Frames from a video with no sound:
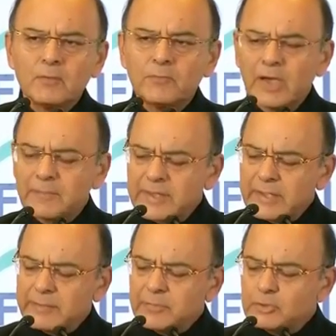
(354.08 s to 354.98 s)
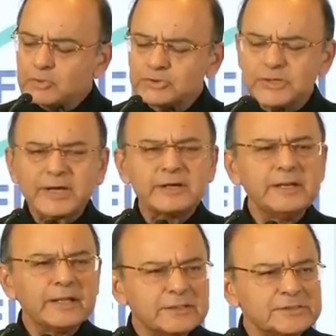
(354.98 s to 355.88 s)
we are being able to check
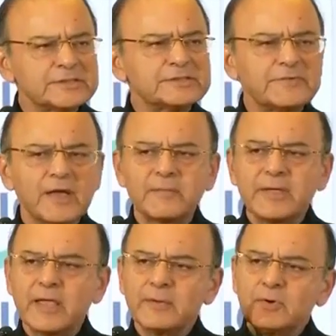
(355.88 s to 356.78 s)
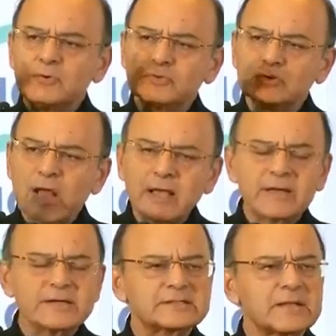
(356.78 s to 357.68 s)
leakages, we are being able to
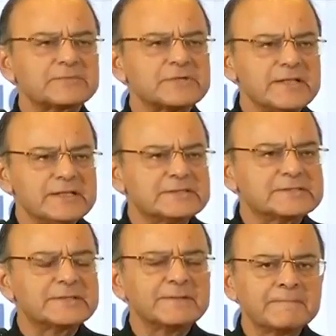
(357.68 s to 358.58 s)
target subsidies